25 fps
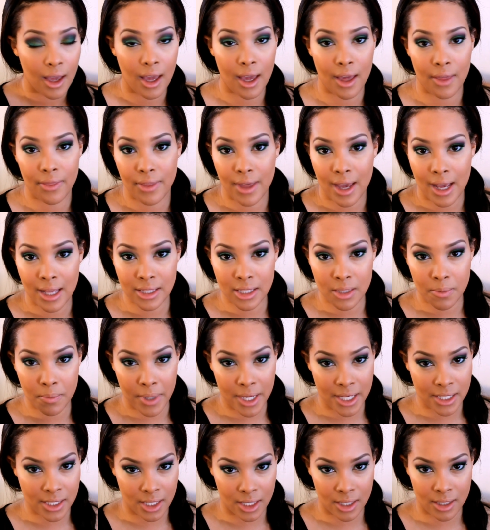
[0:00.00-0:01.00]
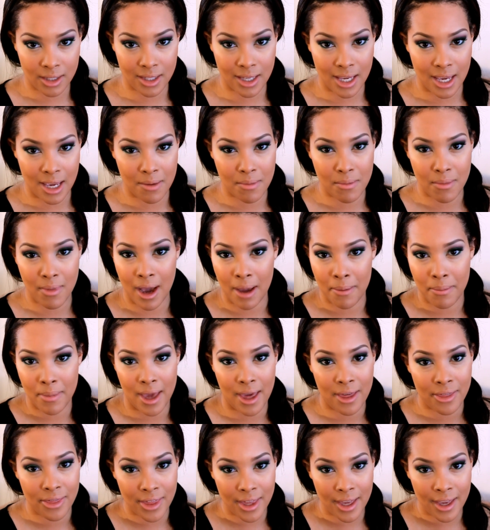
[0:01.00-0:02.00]
And that's basically my
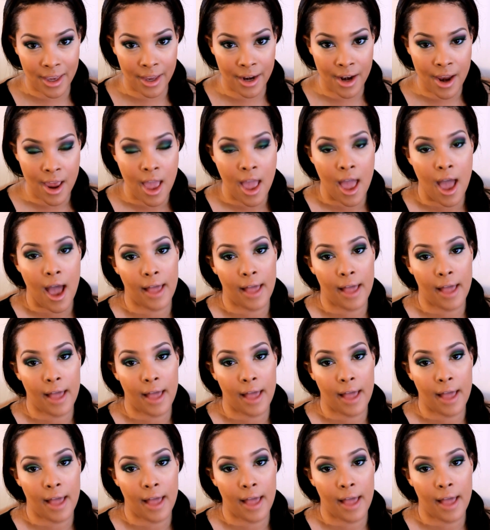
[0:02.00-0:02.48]
method.